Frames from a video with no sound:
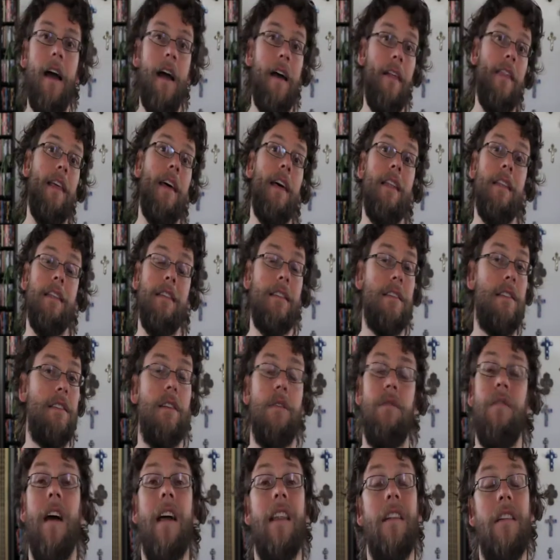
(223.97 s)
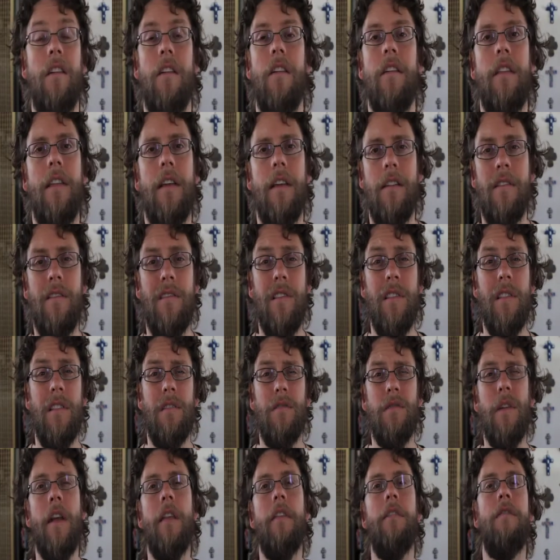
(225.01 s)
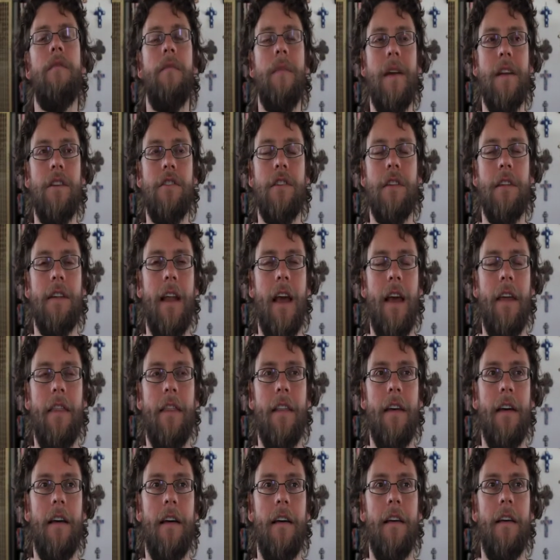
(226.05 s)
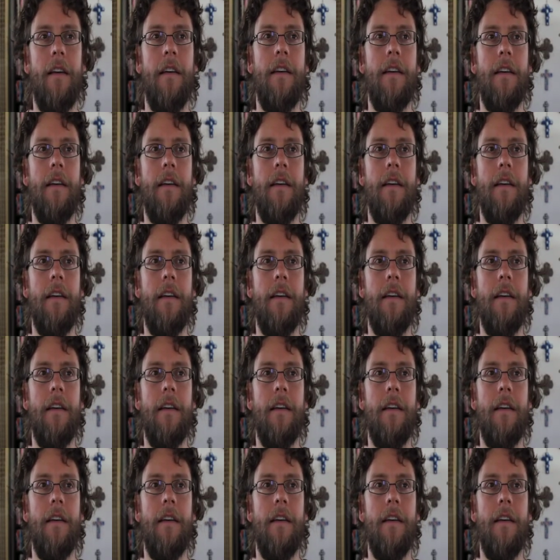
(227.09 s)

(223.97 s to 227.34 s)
and then surrender the transformation and the